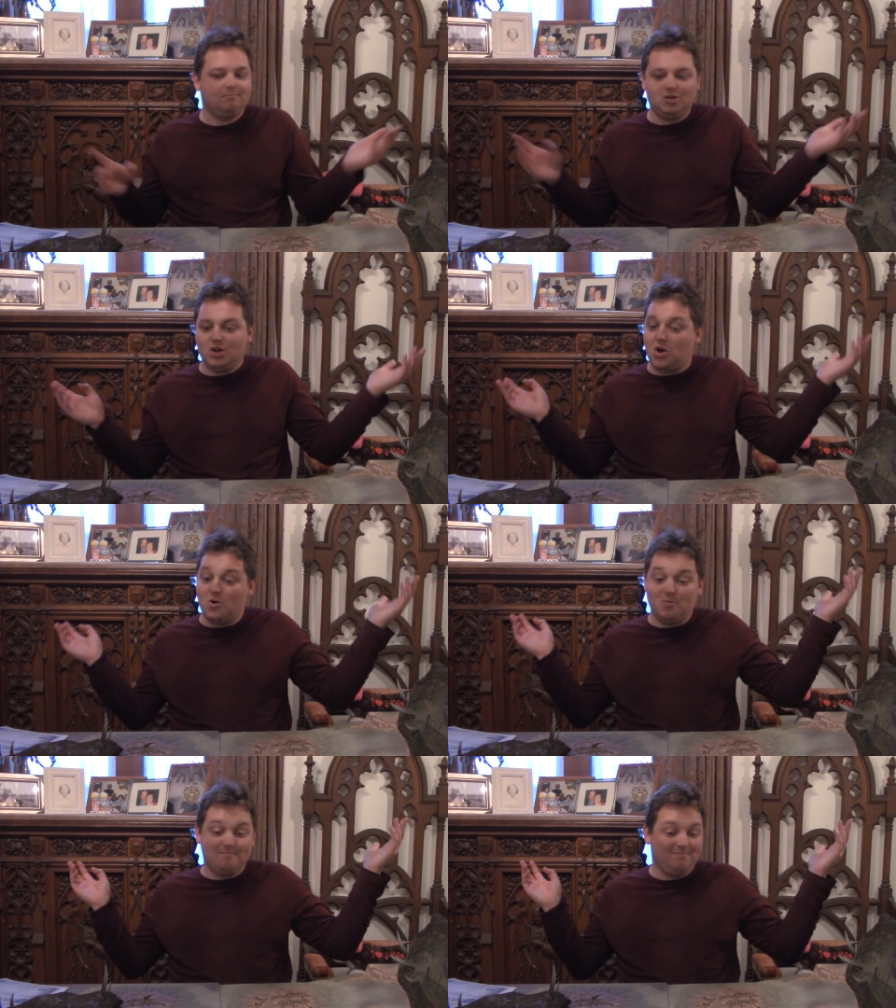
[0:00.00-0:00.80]

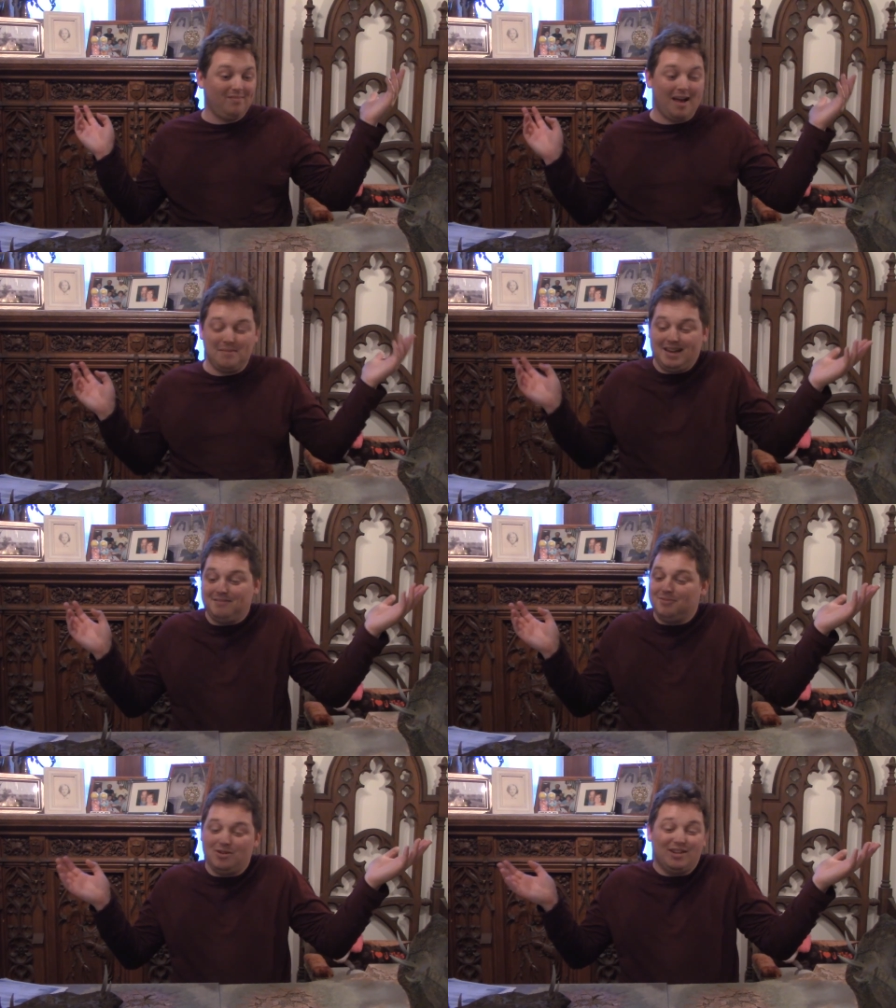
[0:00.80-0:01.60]
So, I mean,
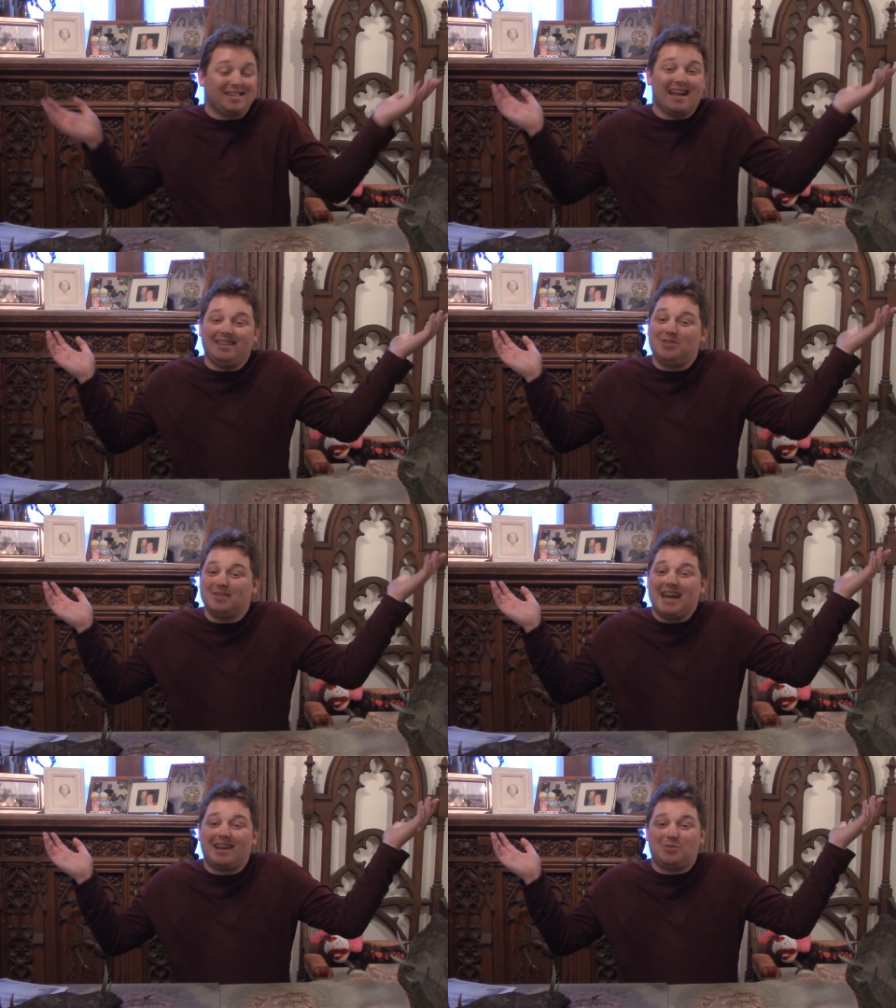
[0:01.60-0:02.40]
you just get to
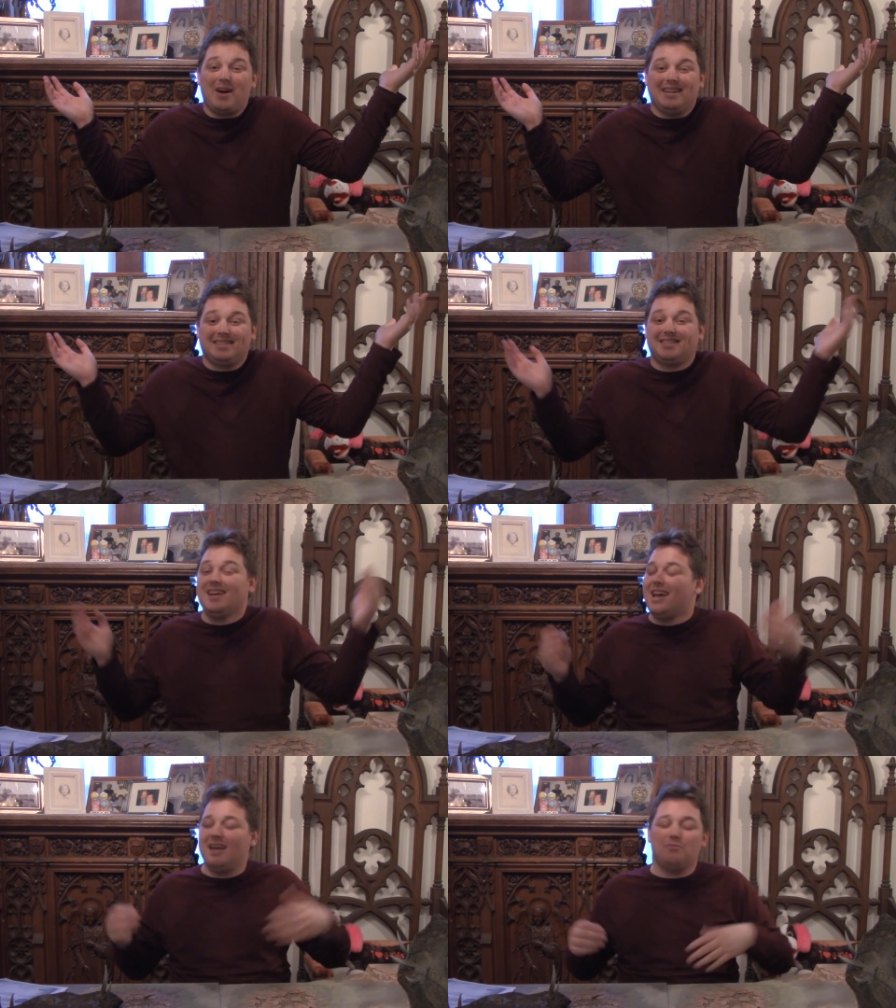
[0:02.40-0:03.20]
attack twice.
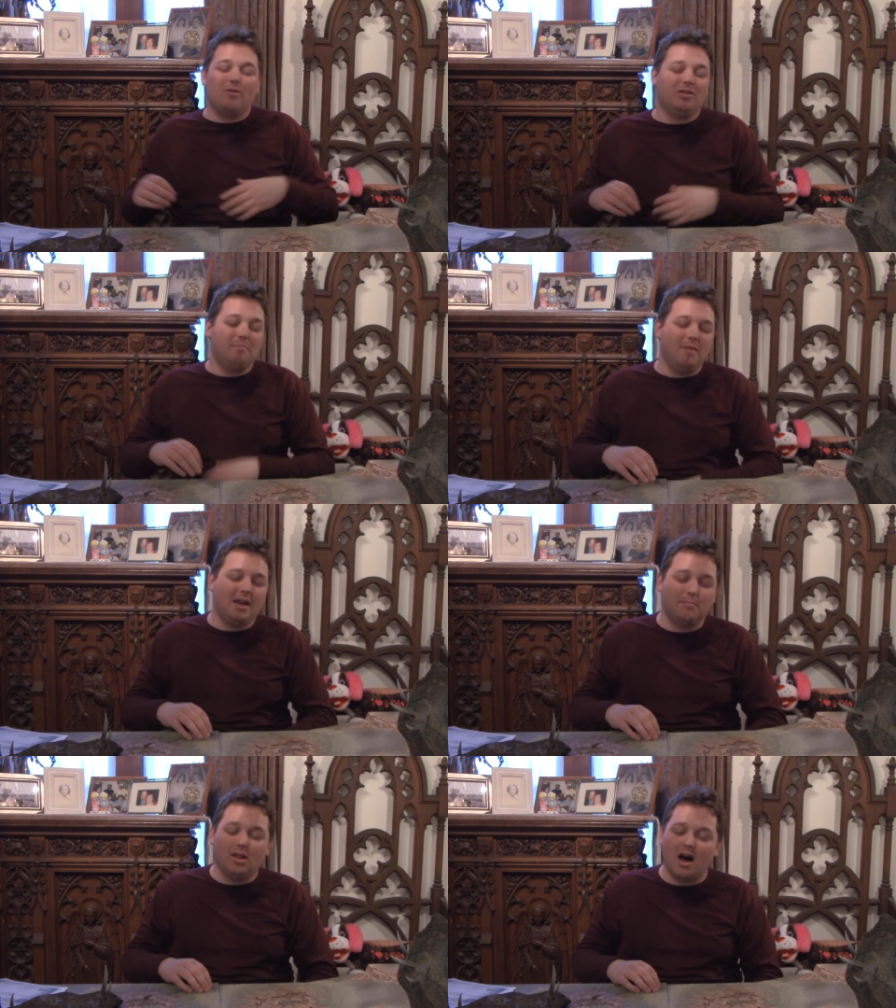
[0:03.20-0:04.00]
And with a
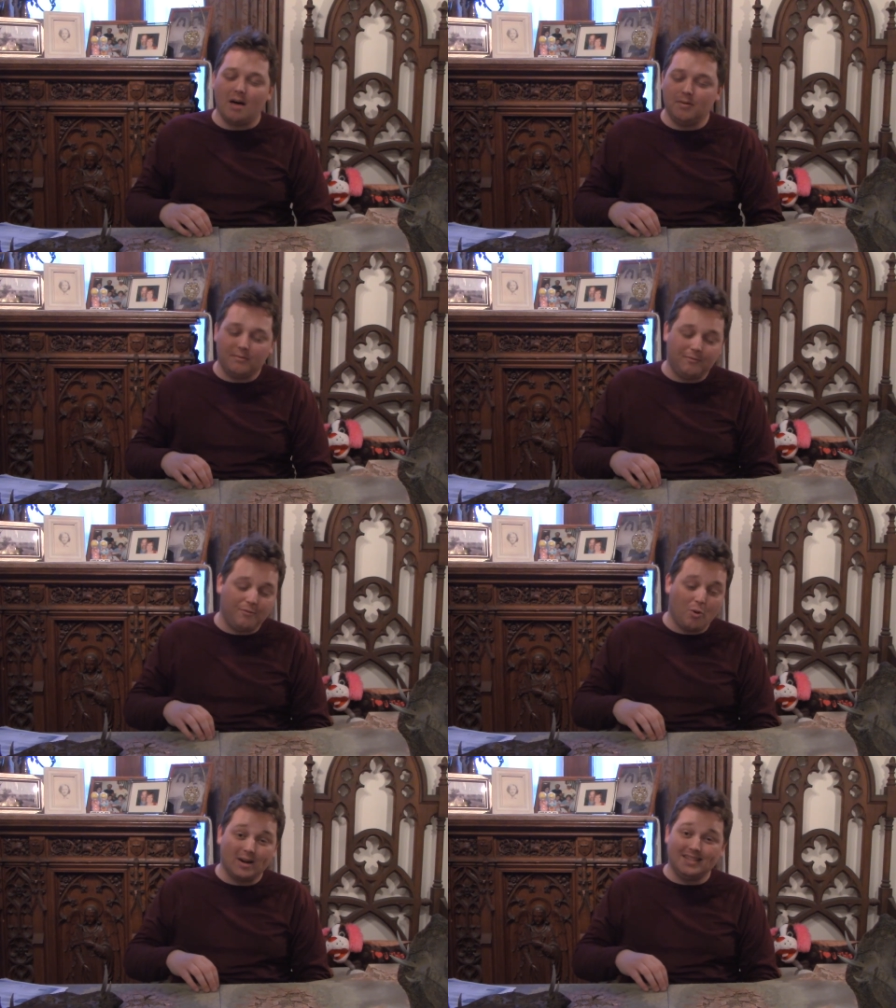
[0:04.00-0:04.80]
big blob of
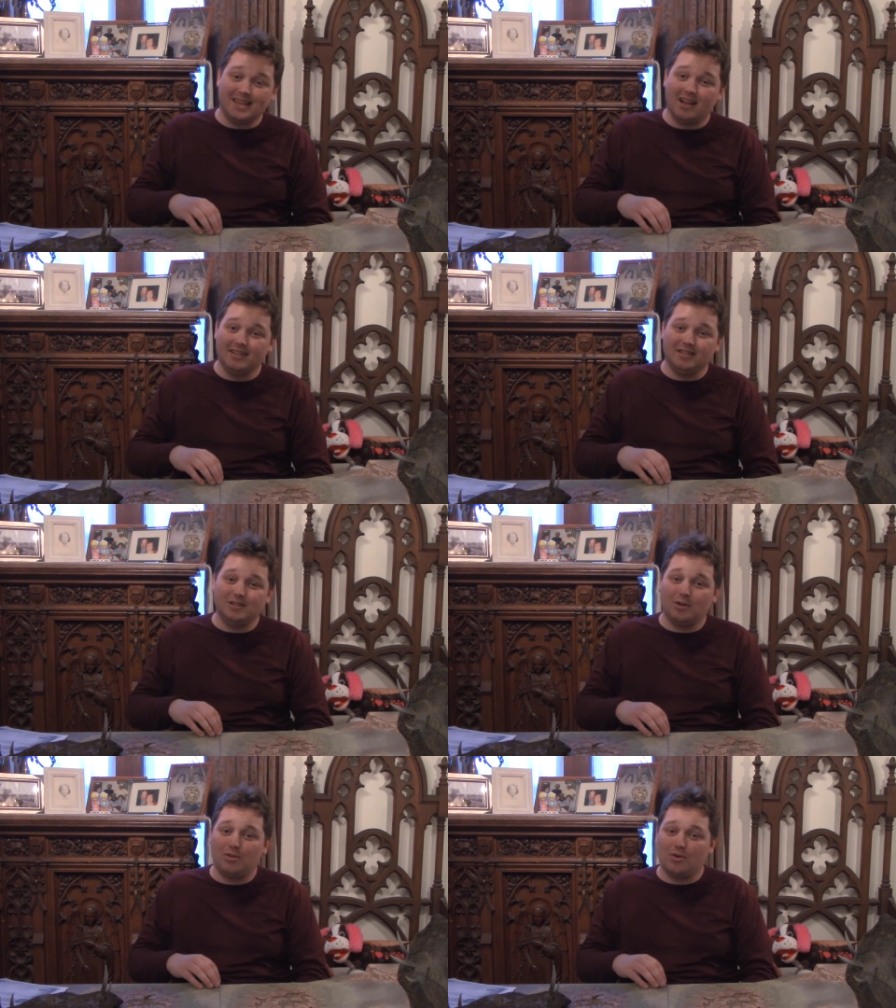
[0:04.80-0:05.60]
40
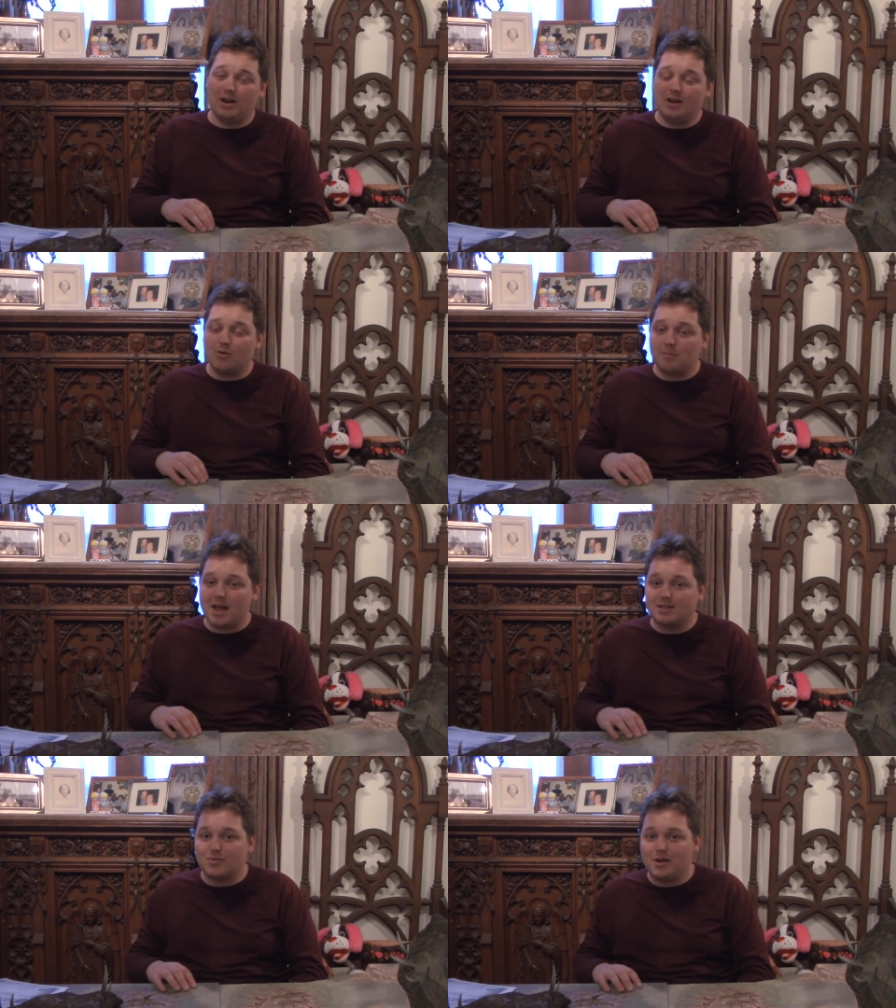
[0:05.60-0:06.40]
skeletons or 30
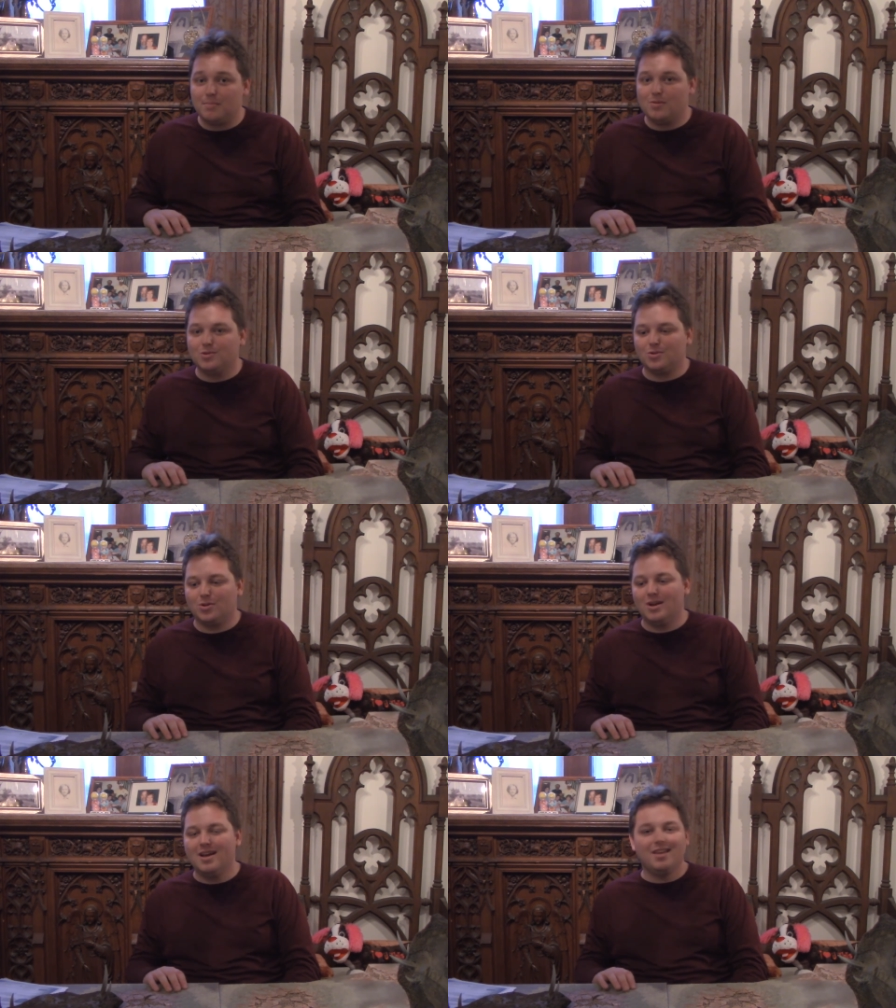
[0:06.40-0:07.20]
Grimghast Reapers
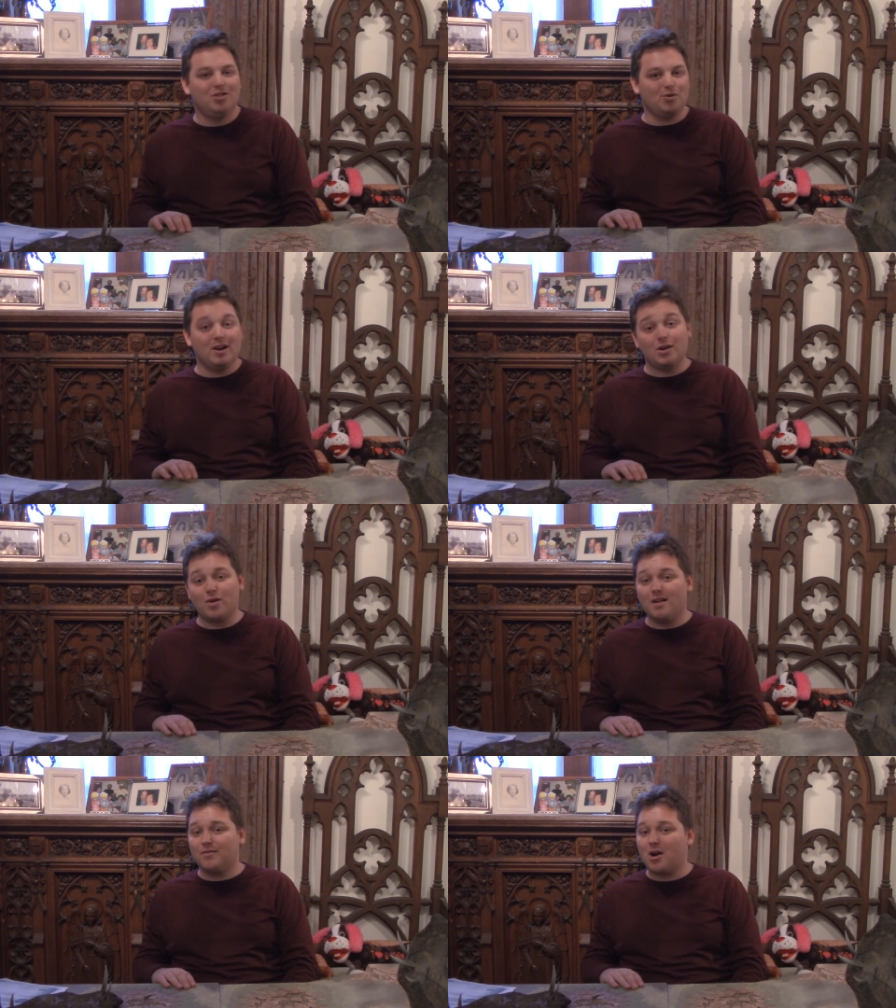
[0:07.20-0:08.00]
or 30
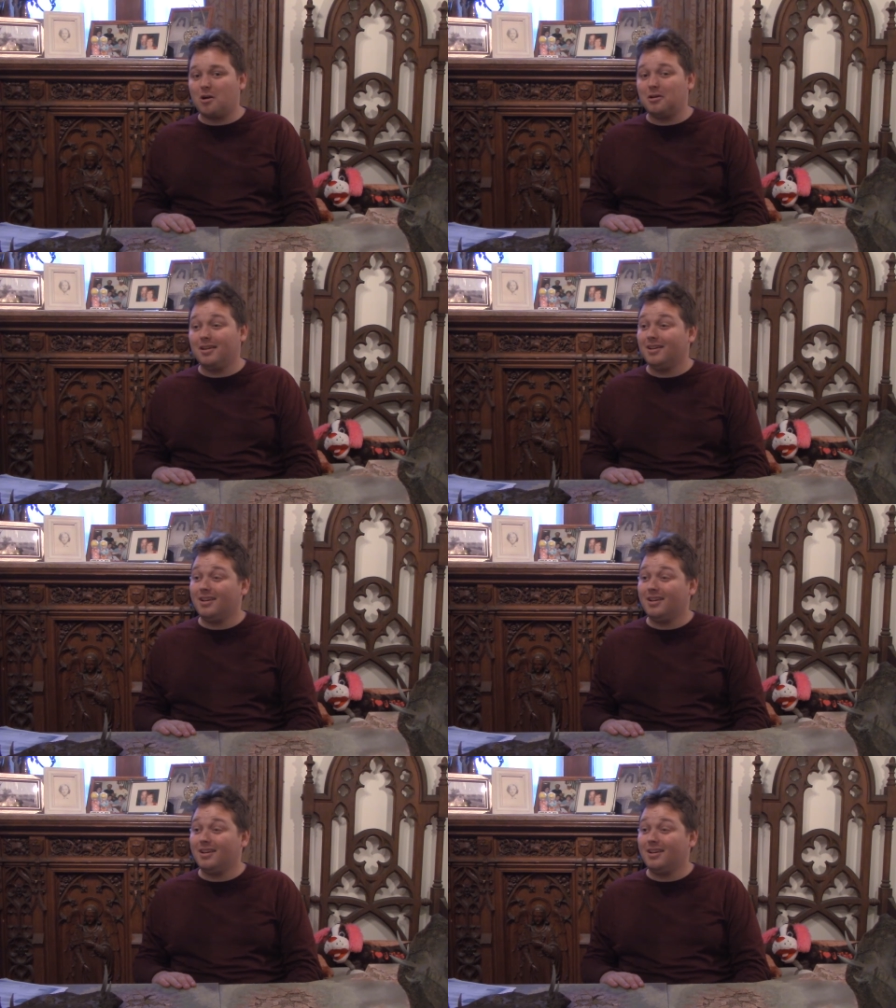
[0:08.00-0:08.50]
Graveguard,